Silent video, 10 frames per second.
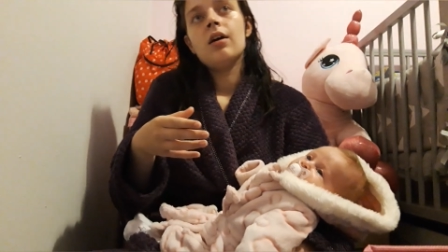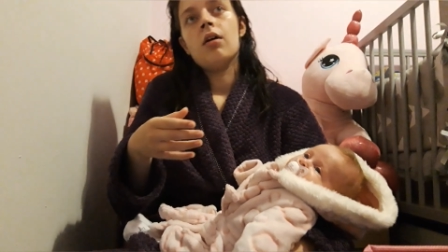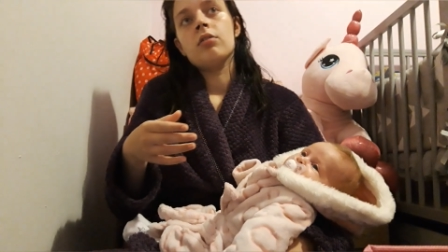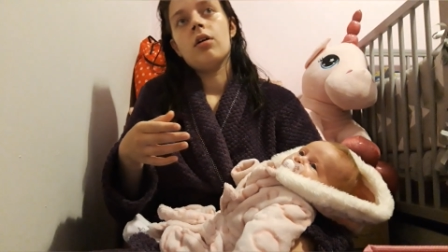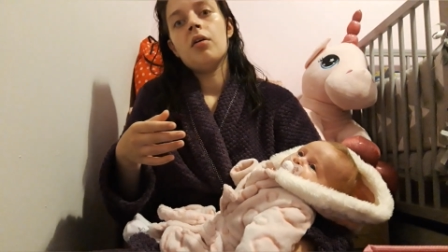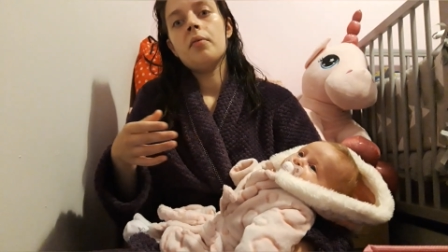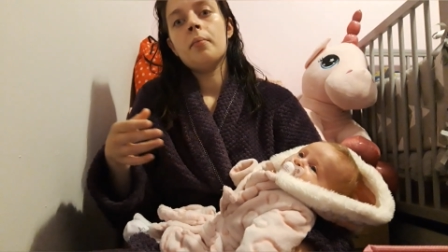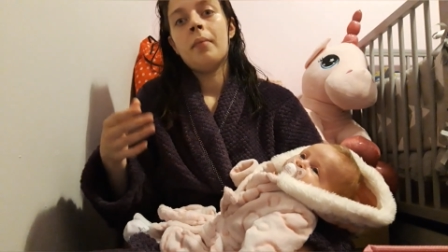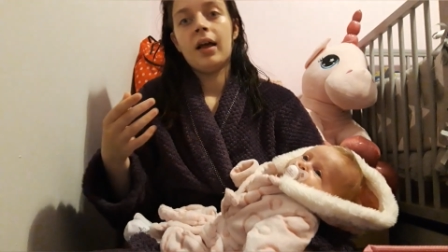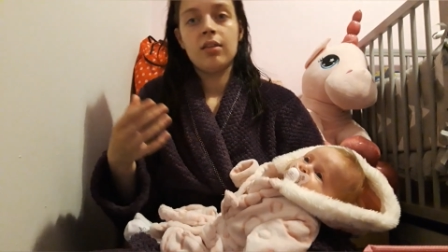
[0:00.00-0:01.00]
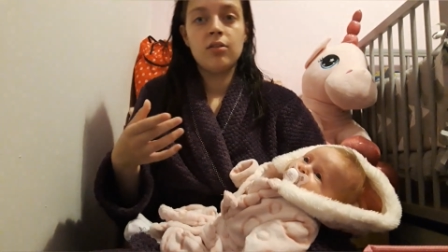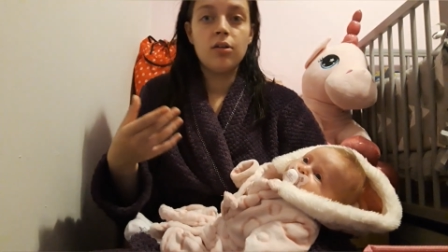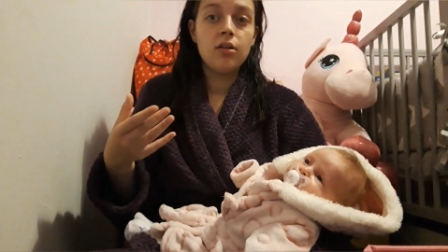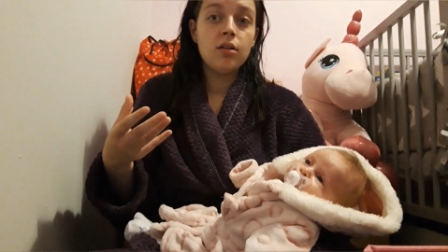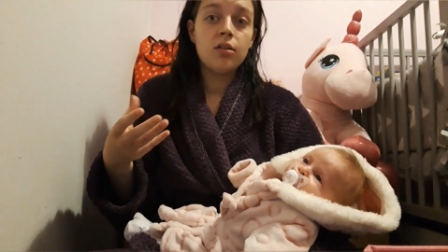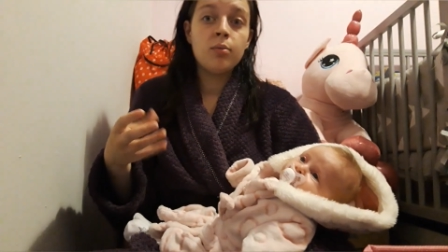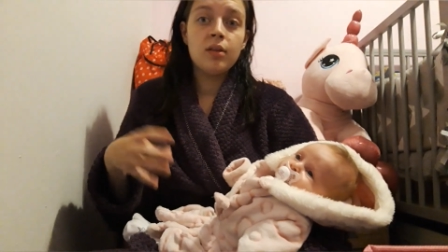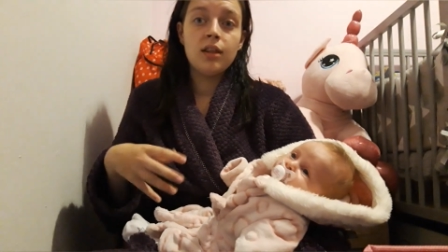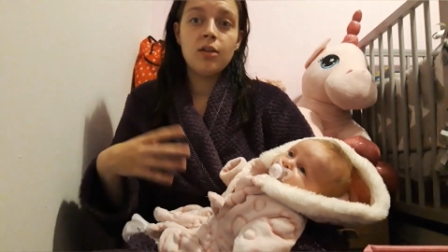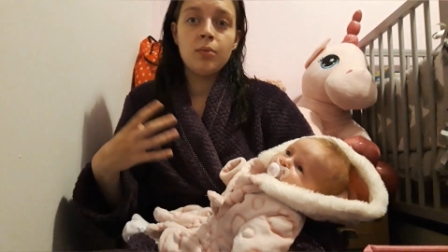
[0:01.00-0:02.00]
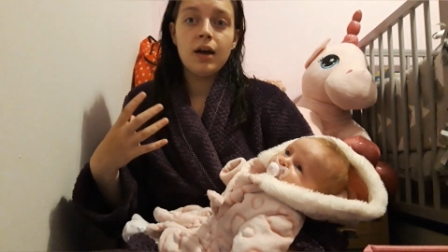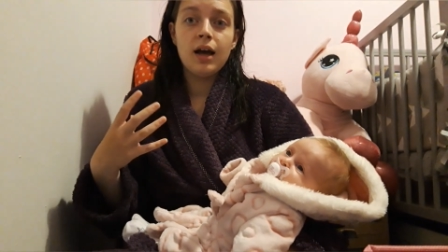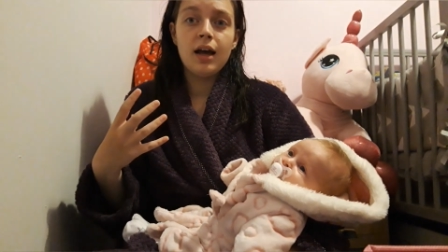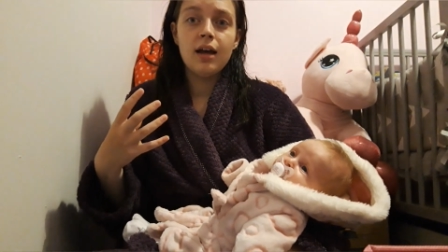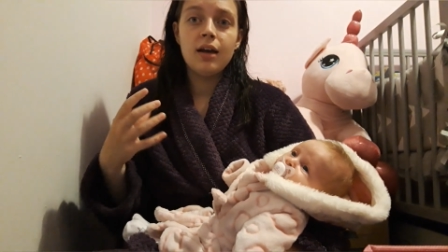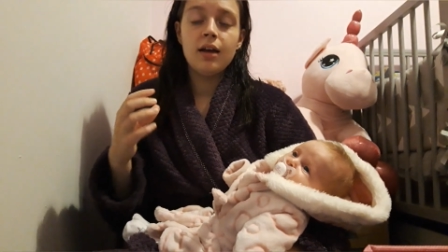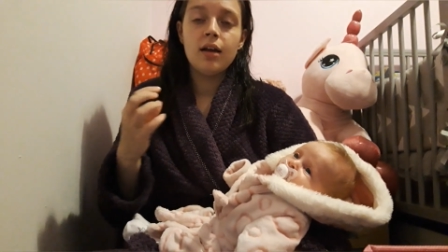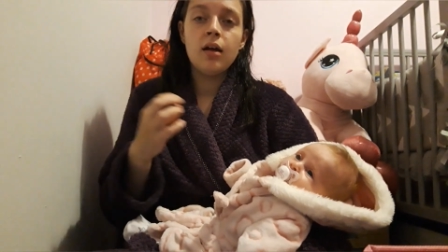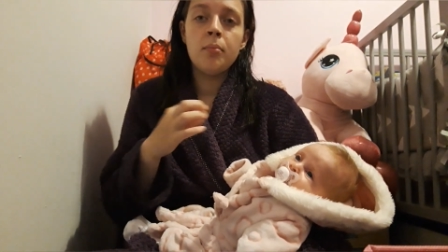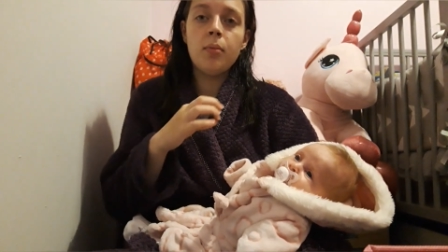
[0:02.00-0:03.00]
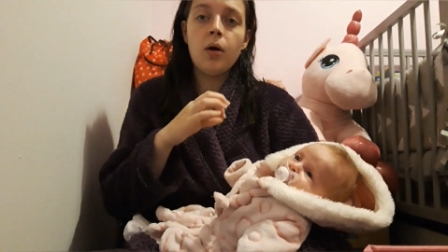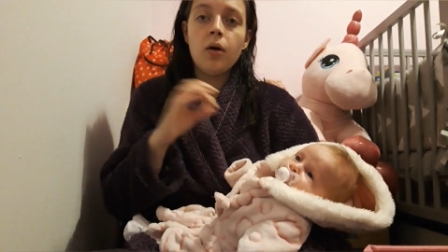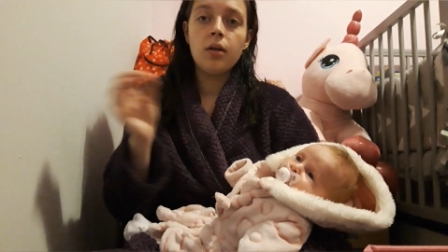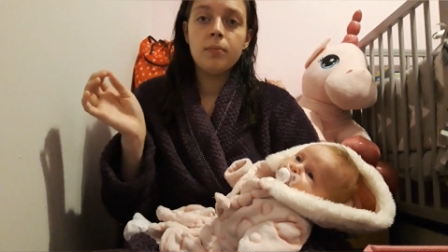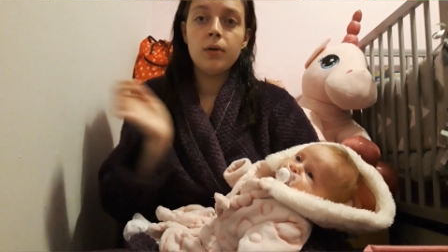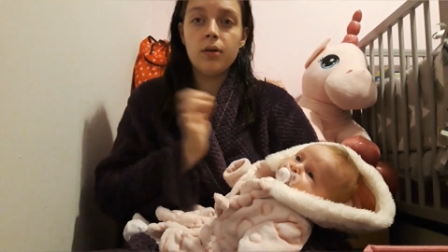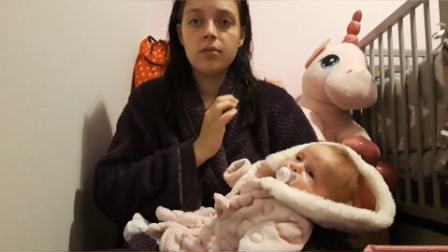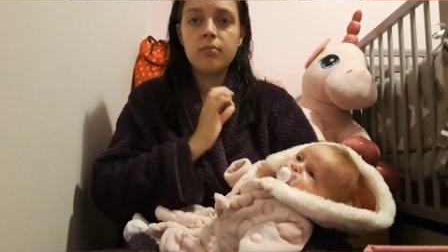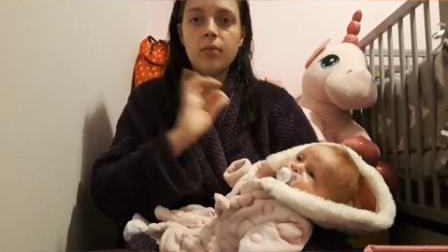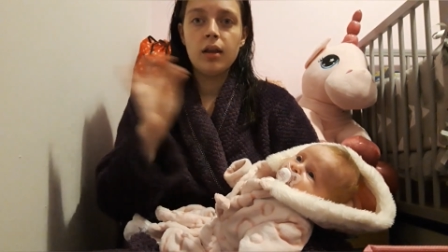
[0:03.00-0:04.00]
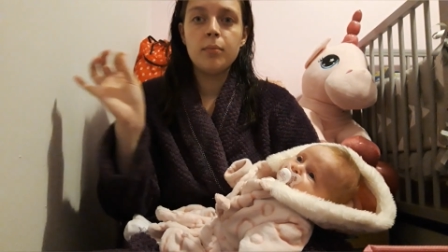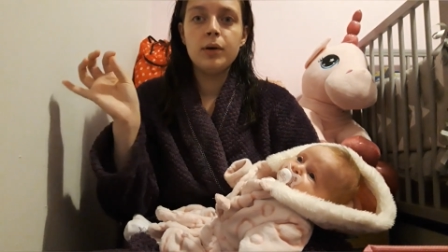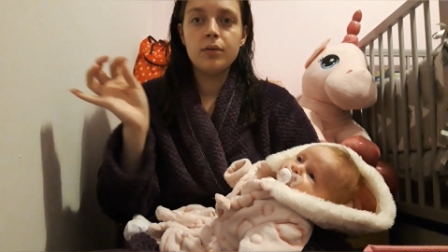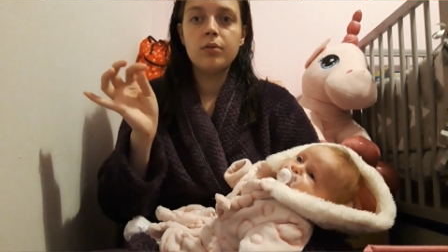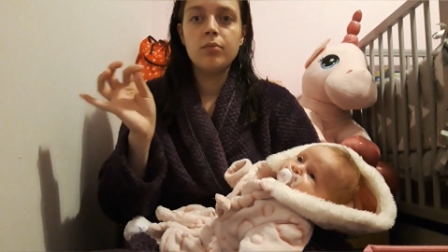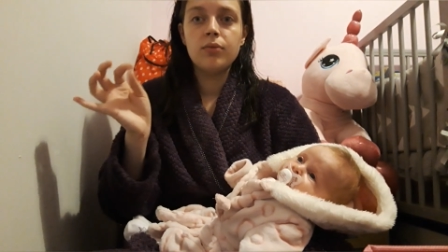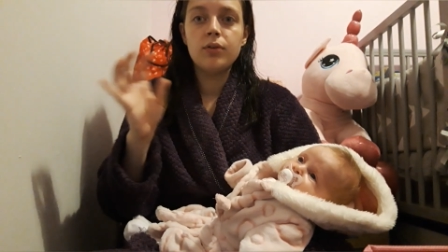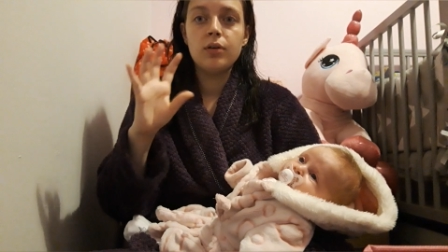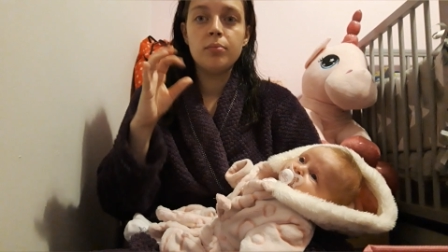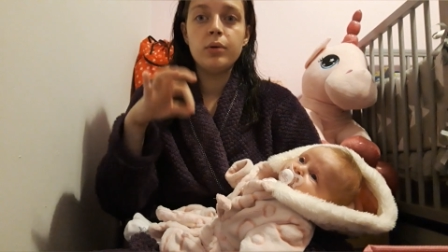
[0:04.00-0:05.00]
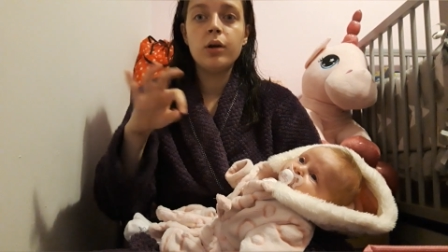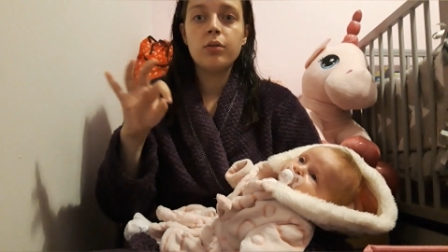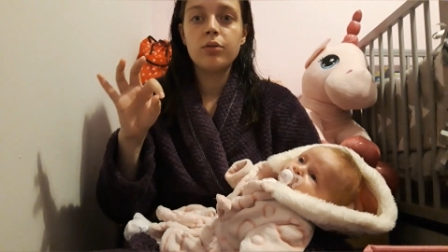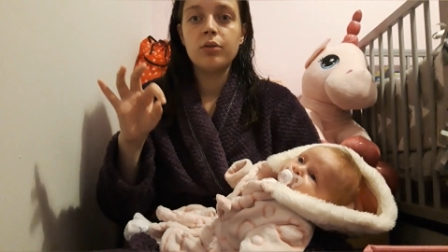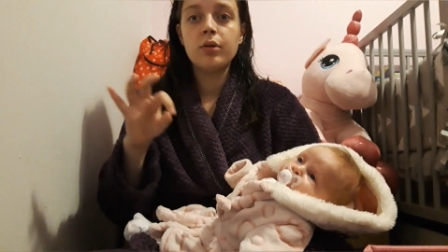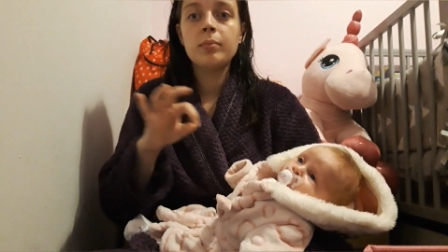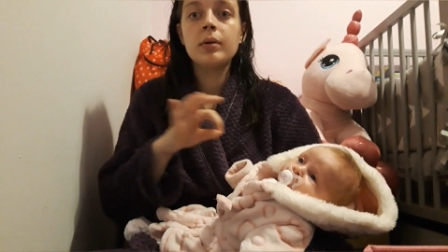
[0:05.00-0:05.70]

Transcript: I got mastitis, which is where a pipe, like where the milk comes through, blocks up